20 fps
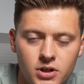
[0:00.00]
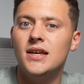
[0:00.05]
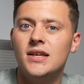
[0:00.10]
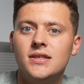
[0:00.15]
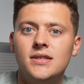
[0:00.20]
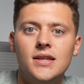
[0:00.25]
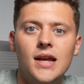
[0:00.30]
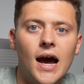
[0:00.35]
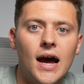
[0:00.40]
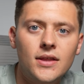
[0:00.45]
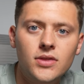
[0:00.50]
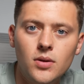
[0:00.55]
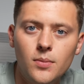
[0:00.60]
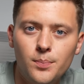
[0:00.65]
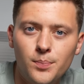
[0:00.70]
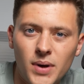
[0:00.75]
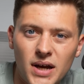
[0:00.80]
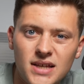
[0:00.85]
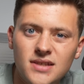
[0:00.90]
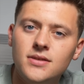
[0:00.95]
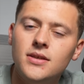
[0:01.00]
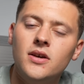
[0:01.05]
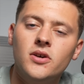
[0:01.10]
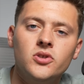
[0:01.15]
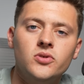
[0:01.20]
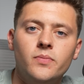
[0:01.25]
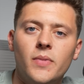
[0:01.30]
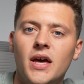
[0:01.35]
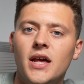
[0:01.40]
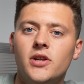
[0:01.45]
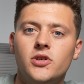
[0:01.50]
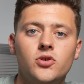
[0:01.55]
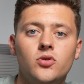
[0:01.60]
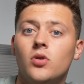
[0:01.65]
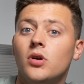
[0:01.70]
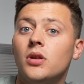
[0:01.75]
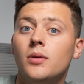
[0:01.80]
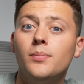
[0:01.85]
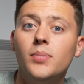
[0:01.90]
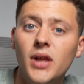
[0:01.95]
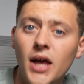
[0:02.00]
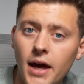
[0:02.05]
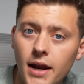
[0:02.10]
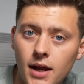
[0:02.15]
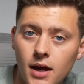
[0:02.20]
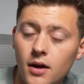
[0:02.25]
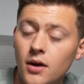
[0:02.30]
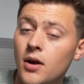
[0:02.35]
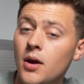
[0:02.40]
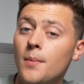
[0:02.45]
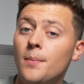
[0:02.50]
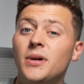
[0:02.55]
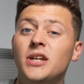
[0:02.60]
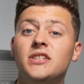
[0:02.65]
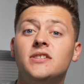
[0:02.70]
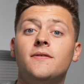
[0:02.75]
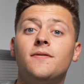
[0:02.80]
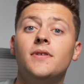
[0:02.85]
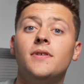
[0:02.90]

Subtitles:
He's not the best sales manager on the planet, but he's a